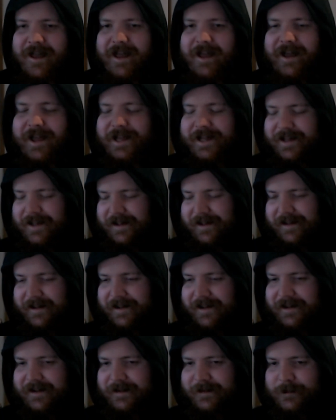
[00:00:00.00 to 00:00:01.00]

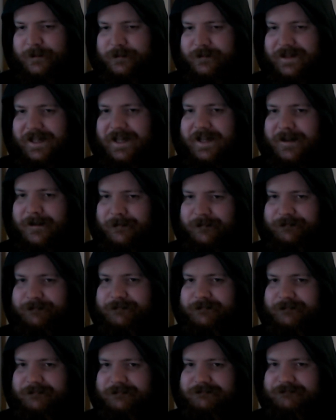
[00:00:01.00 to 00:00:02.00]
Yeah.
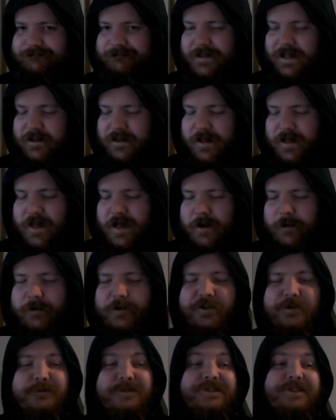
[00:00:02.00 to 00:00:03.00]

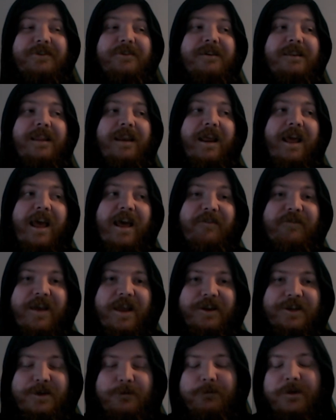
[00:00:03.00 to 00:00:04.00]
Well, I'm sorry that I have
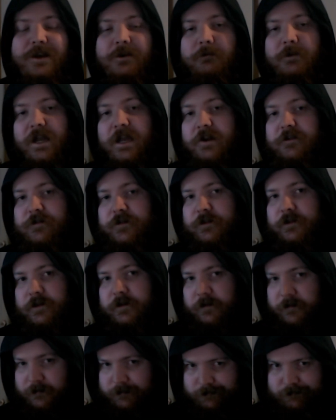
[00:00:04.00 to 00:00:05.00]
actually been away
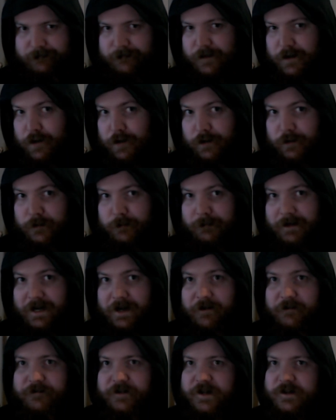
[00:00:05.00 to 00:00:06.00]
for the whole
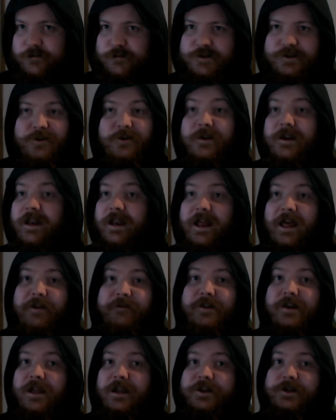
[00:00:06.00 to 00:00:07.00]
month, and I'm sorry that I
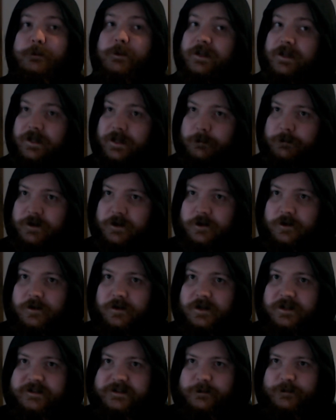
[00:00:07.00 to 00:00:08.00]
haven't actually been keeping you
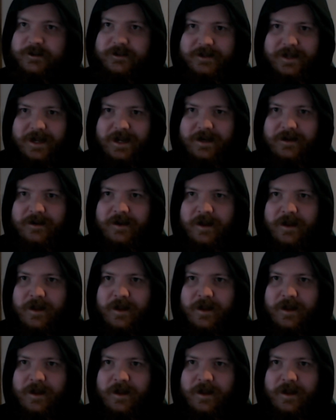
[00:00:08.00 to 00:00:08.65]
guys up to date.